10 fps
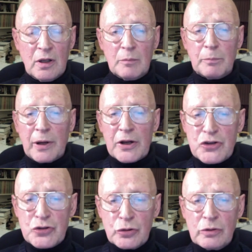but it
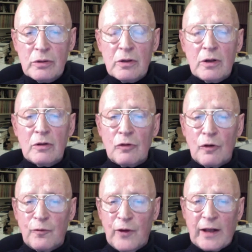should
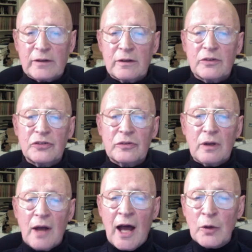reflect
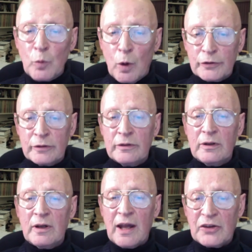unwanted
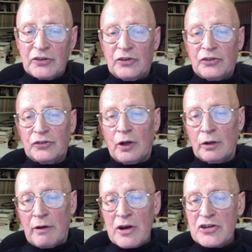excess solar
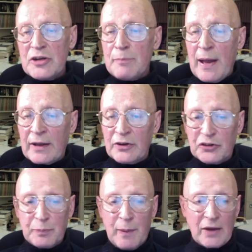energy back into
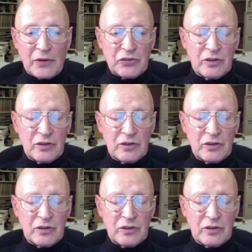space.